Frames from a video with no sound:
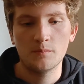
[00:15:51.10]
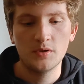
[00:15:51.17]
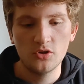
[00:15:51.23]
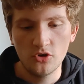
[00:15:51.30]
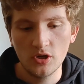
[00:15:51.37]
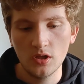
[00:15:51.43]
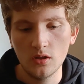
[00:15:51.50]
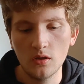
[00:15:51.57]
mean,
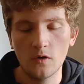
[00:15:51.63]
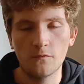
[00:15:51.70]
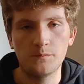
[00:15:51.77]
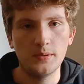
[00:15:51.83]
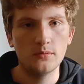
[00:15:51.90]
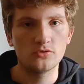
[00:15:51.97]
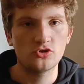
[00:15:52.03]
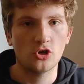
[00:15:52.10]
you hear a lot of
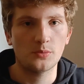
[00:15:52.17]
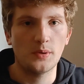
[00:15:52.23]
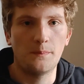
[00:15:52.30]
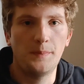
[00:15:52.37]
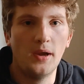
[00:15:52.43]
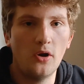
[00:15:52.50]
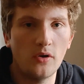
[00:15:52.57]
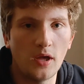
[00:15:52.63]
people talk
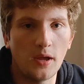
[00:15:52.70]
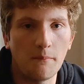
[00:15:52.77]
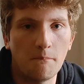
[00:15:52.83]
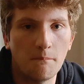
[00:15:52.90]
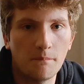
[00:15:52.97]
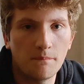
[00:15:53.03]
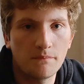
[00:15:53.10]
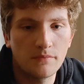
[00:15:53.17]
about paradigm.
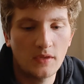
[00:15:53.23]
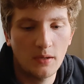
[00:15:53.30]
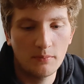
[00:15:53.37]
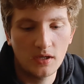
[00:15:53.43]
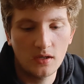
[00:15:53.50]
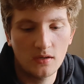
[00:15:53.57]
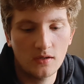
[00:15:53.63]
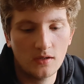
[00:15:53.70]
I
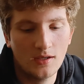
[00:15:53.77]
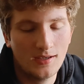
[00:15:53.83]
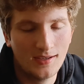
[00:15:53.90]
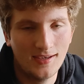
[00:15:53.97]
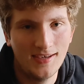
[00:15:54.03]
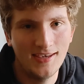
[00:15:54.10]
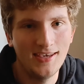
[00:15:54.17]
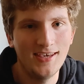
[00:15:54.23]
mean,
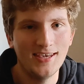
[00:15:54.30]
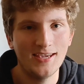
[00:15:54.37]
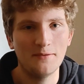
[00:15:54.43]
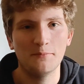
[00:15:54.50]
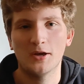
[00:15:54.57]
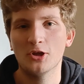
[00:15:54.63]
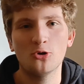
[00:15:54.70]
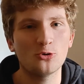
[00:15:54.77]

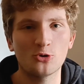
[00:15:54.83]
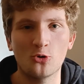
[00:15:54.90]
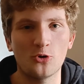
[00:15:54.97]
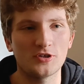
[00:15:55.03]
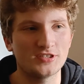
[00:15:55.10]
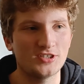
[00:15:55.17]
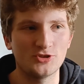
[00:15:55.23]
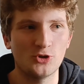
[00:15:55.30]
in my own
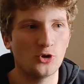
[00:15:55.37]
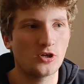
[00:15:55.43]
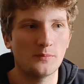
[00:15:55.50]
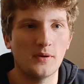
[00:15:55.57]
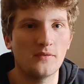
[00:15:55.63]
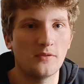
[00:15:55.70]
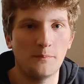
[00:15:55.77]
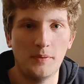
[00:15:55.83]
course, I talk
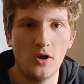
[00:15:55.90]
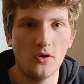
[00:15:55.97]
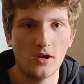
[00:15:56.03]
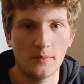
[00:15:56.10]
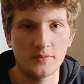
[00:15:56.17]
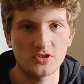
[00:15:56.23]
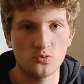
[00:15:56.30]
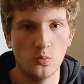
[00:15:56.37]
about the
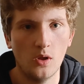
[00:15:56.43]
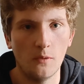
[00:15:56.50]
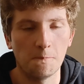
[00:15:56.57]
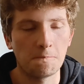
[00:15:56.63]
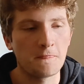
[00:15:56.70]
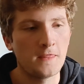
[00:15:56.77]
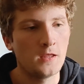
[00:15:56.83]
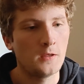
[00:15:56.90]
paradigm as
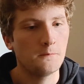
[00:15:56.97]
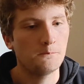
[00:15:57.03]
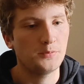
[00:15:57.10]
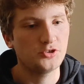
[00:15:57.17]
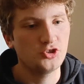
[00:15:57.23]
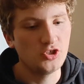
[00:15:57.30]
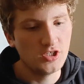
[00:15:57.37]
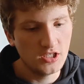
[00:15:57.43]
well.
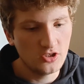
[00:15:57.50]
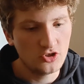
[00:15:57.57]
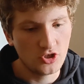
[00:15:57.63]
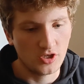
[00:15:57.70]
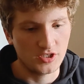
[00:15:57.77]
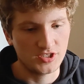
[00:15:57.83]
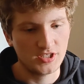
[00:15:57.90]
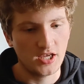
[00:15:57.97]
But you need
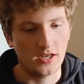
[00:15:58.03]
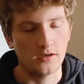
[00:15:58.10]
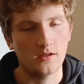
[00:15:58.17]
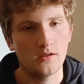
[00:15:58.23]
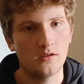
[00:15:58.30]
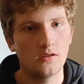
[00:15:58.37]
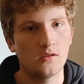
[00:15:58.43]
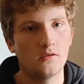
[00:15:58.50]
to understand,
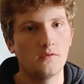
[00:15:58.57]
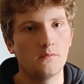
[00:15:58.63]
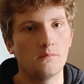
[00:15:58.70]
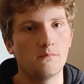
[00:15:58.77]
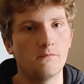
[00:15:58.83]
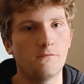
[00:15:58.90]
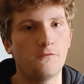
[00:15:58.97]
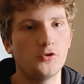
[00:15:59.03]

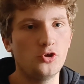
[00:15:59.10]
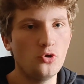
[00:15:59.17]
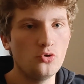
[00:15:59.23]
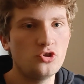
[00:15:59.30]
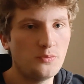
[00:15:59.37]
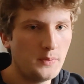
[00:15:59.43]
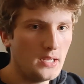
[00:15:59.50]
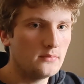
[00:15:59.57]
for
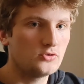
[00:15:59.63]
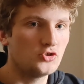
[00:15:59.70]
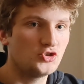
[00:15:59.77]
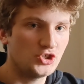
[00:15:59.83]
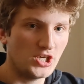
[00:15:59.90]
you to be able to